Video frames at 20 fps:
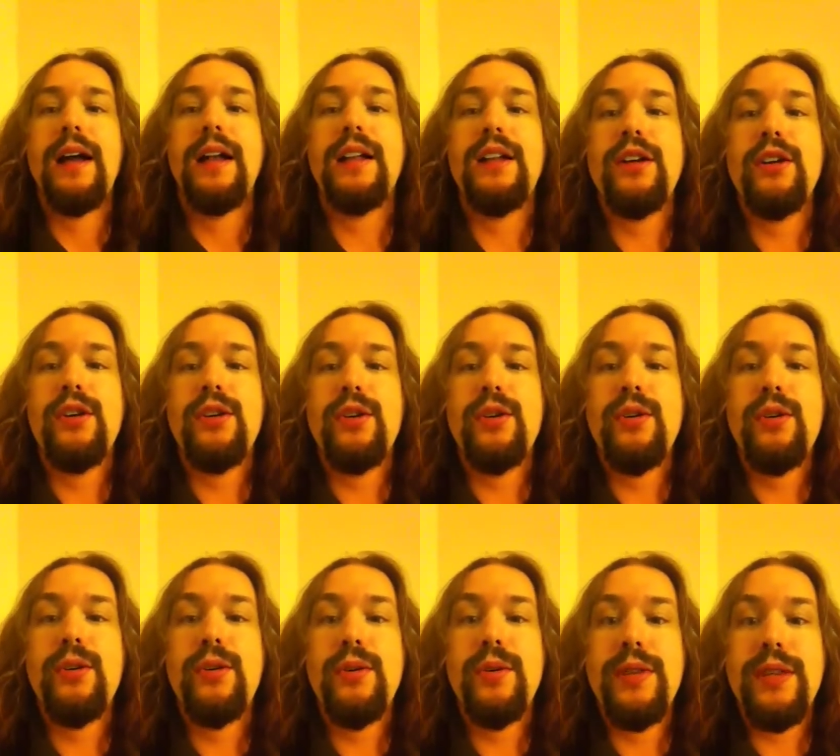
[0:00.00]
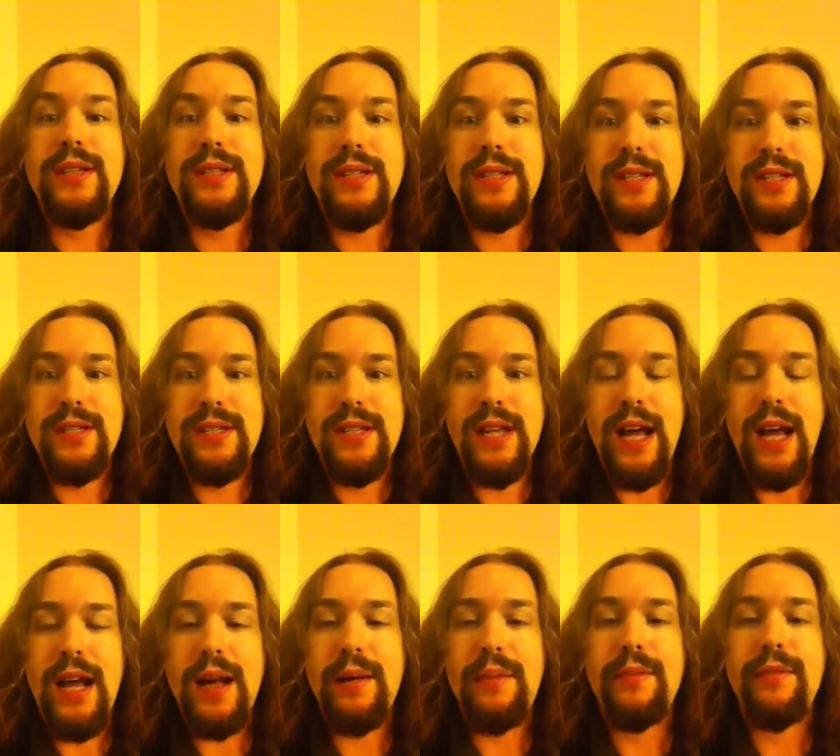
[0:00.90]
Hello, this is
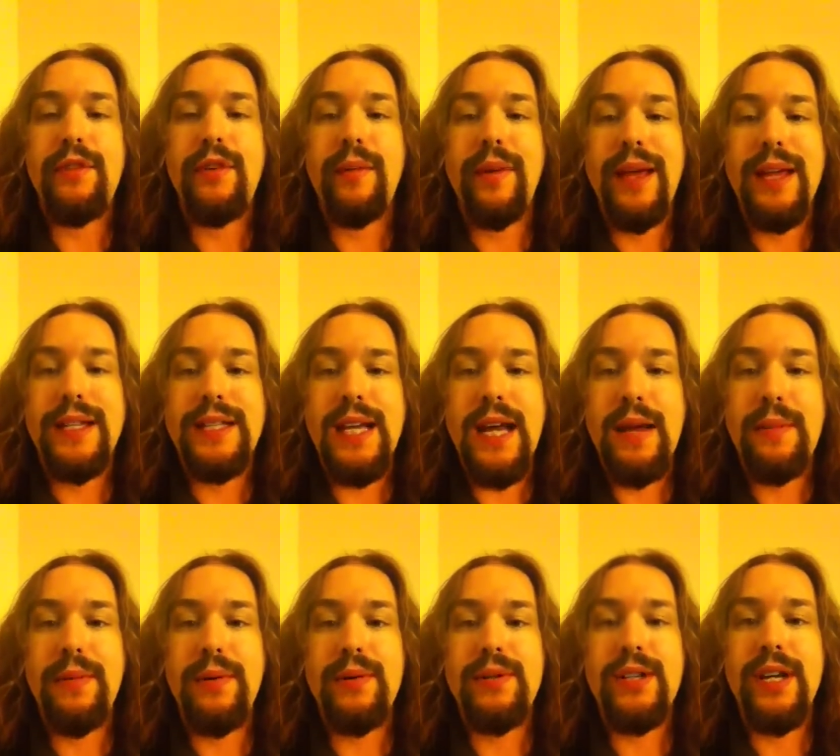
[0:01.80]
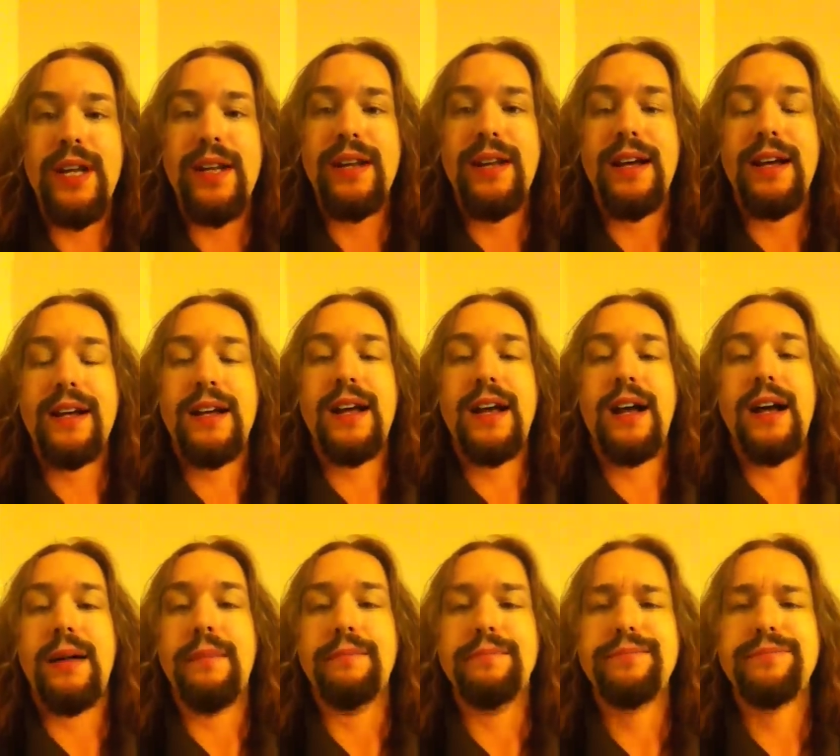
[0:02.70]
Tom from
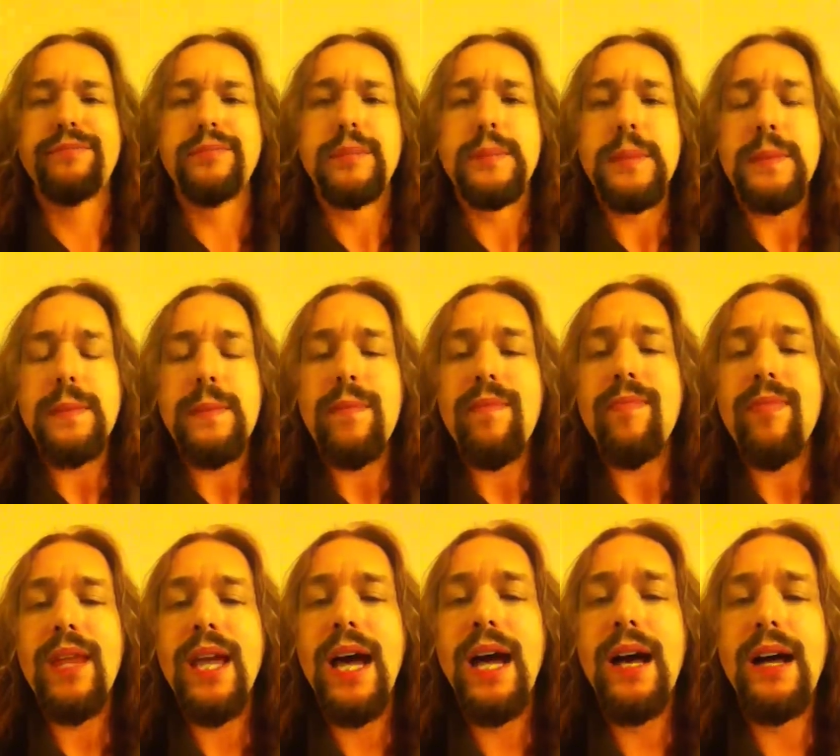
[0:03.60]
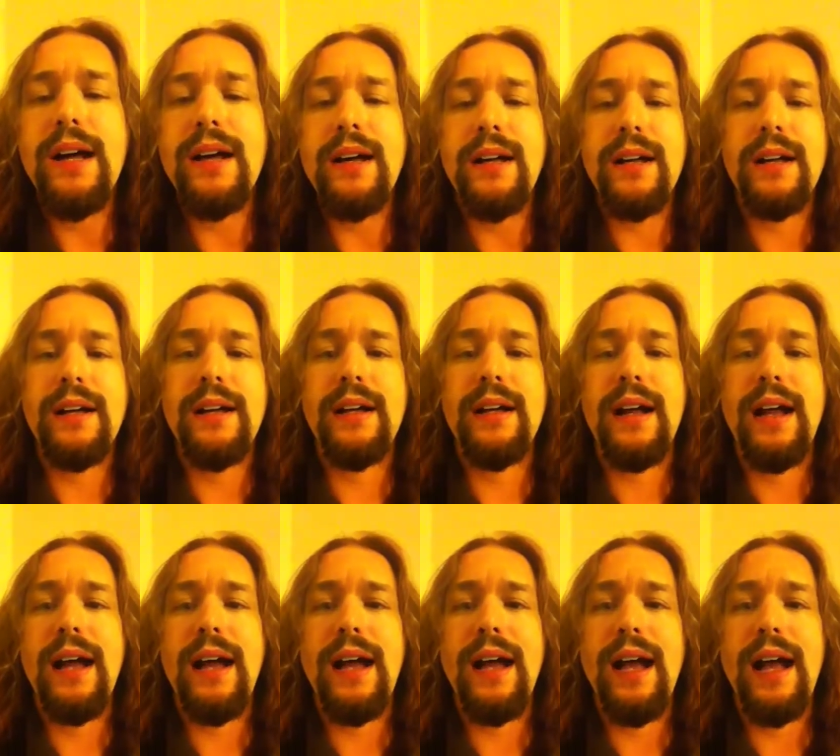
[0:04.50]
antiproton.com. Uh,
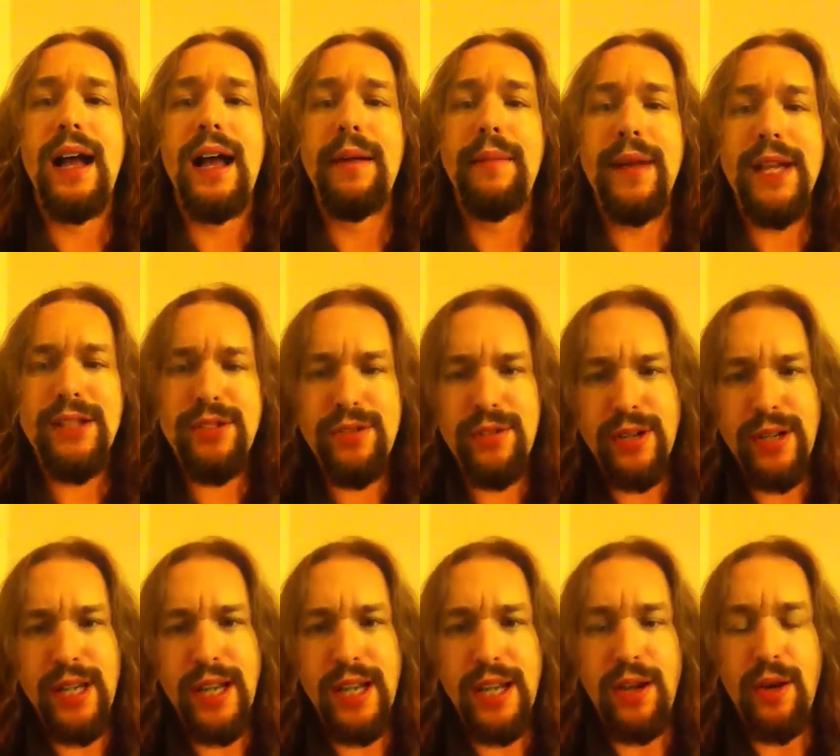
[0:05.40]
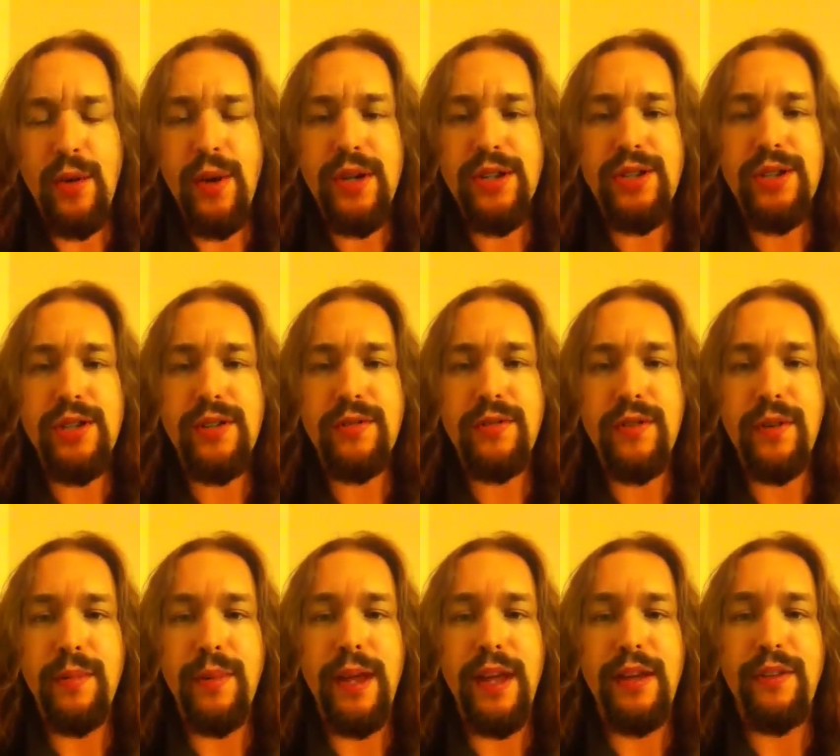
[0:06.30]
I'm answering a question
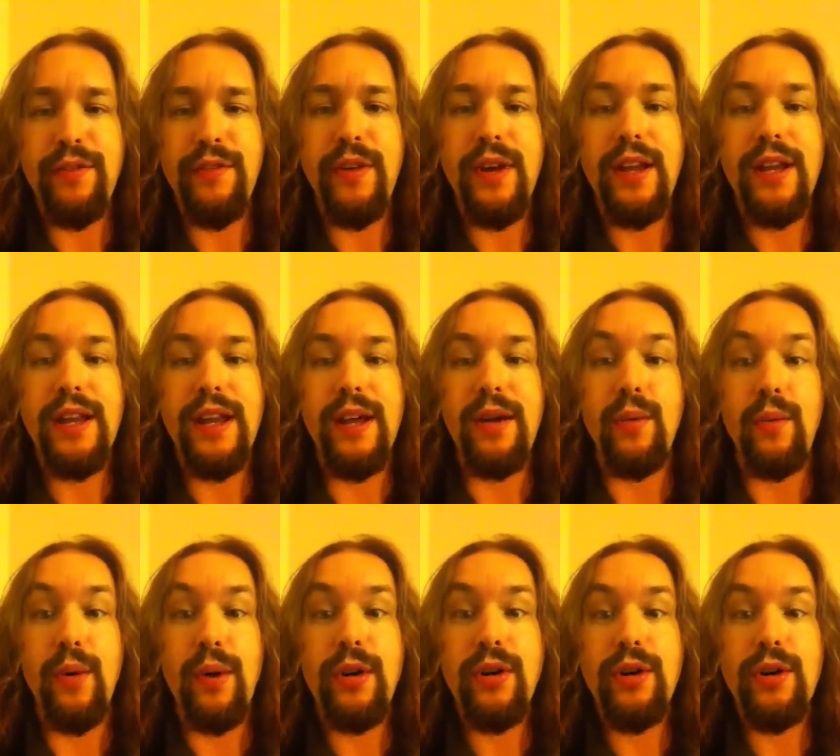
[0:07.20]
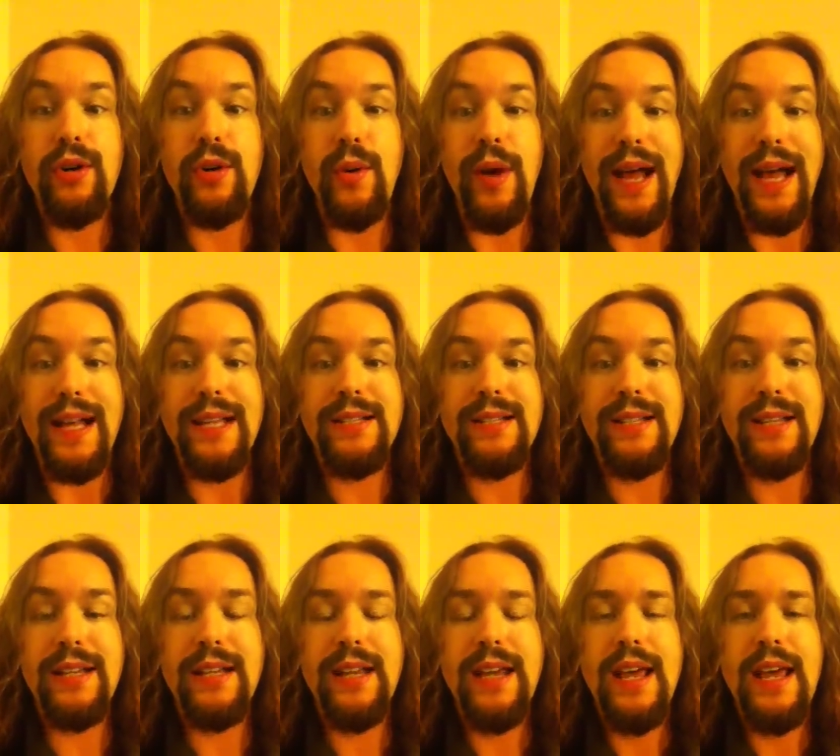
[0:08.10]
from a friend at work who asked
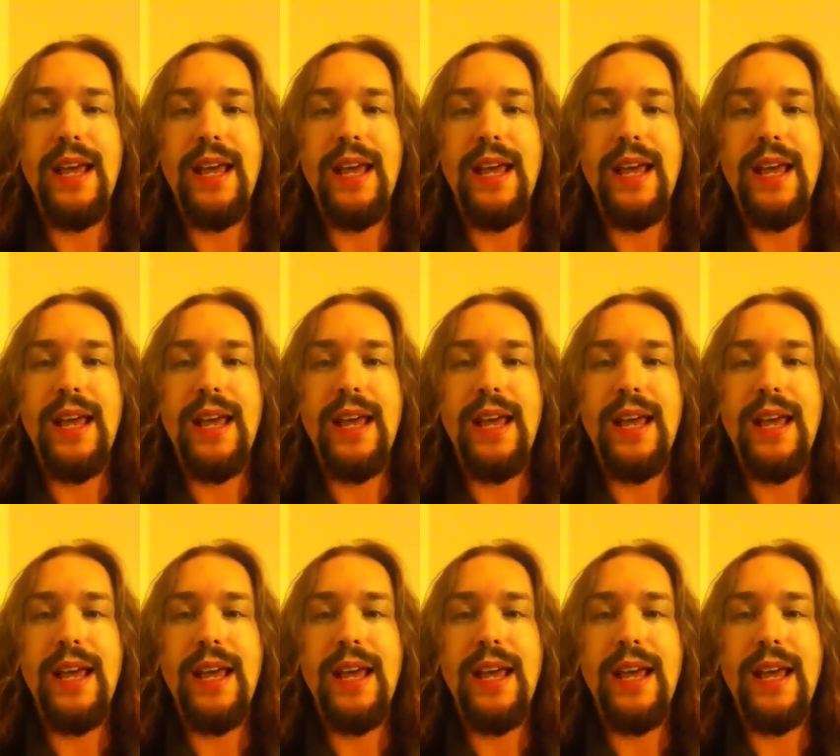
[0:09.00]
it.